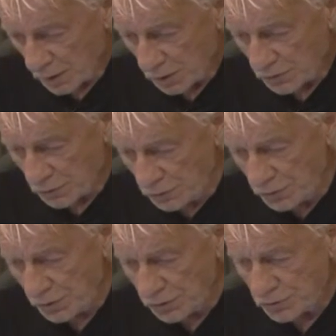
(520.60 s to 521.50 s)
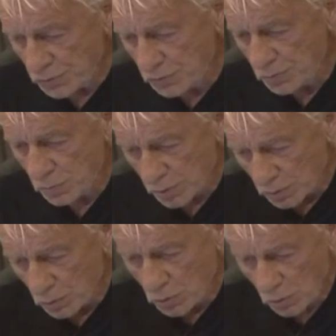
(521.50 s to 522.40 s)
So you could assume
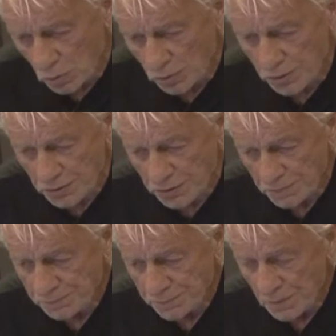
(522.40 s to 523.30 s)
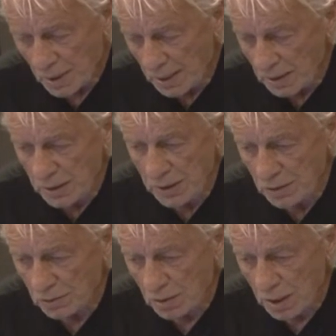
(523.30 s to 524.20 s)
or call this a linear
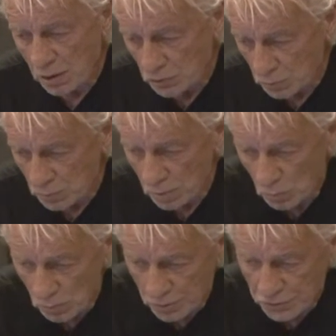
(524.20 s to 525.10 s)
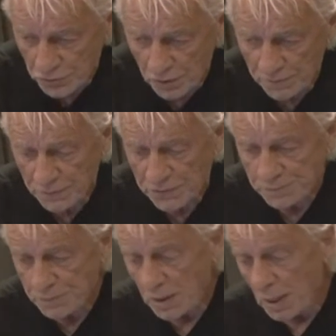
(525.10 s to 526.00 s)
line because we're on one surface.
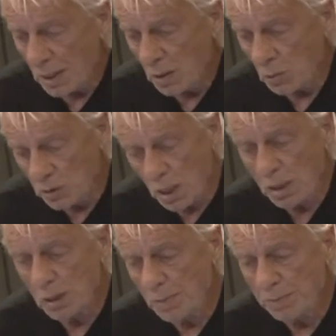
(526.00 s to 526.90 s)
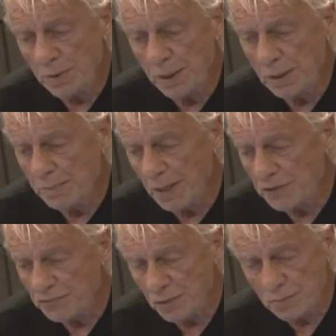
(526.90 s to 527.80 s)
We're not going to be playing the bass
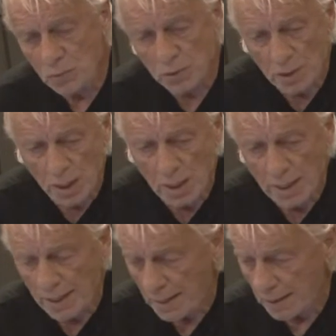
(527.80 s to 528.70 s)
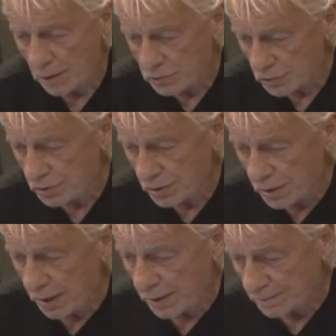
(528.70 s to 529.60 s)
drum nor the hi-hat until
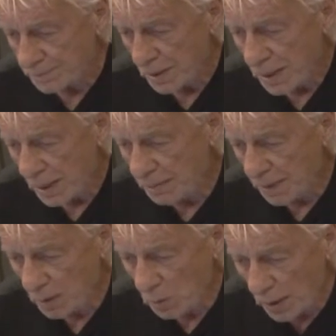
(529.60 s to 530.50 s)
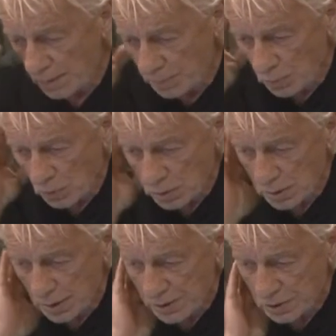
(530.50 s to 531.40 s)
tonight. And by the way, Paul,
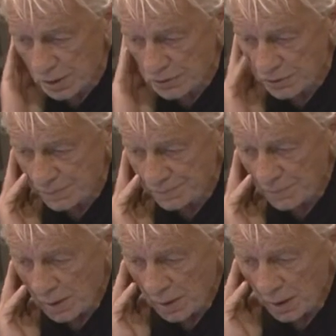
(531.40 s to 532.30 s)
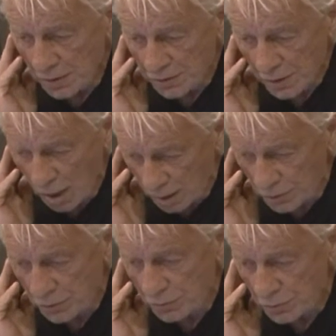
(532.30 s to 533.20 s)
tonight's lesson is on
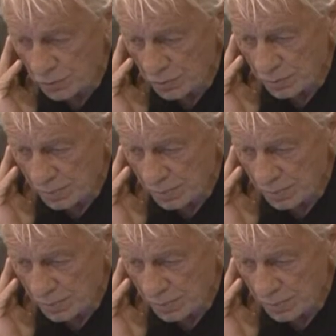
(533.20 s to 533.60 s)
YouTube.